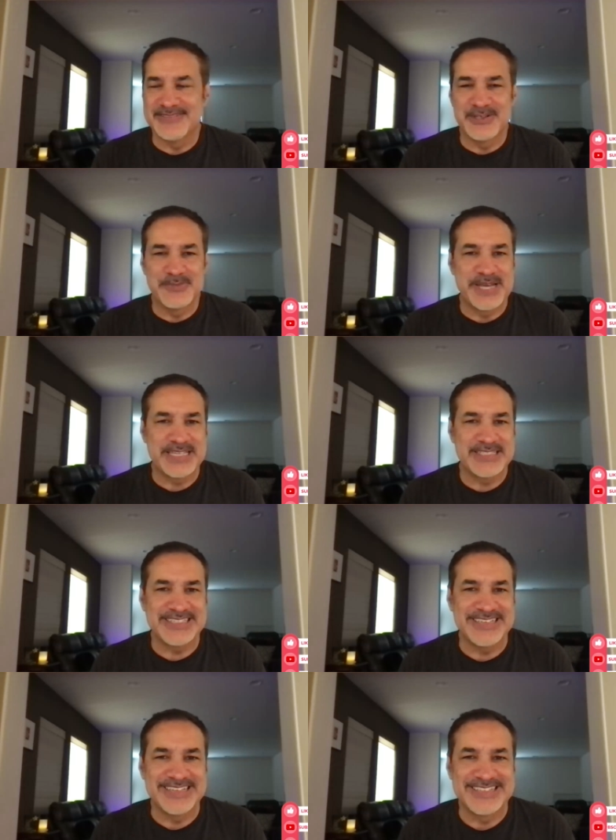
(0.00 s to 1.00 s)

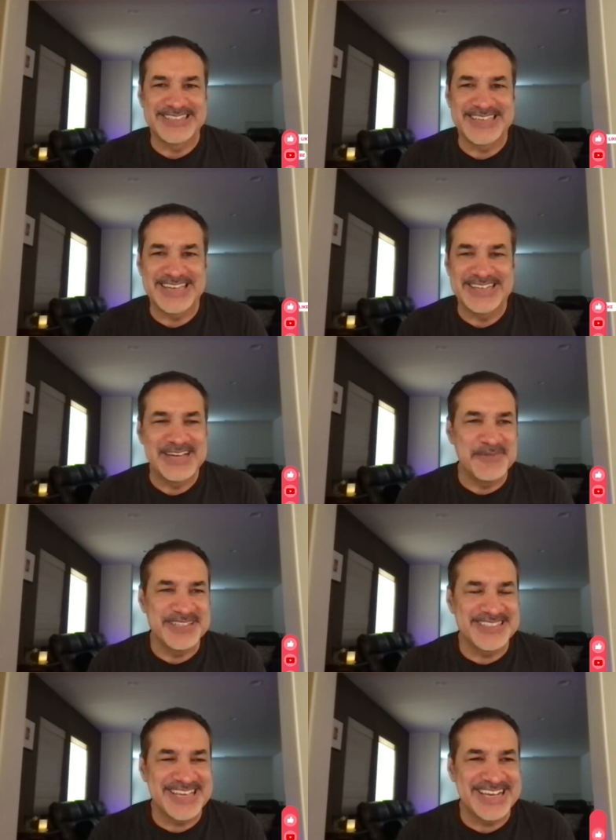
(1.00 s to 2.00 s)
bestie and to say
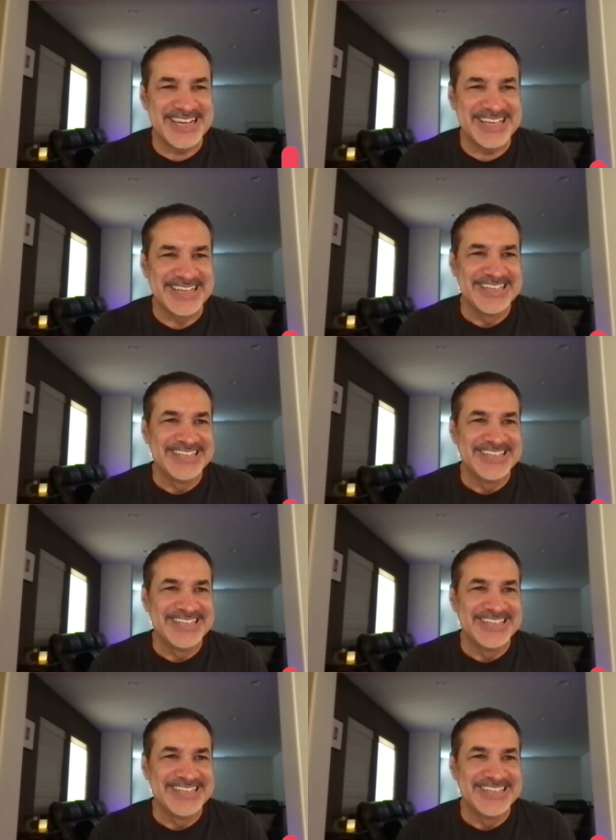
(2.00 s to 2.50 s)
namaste,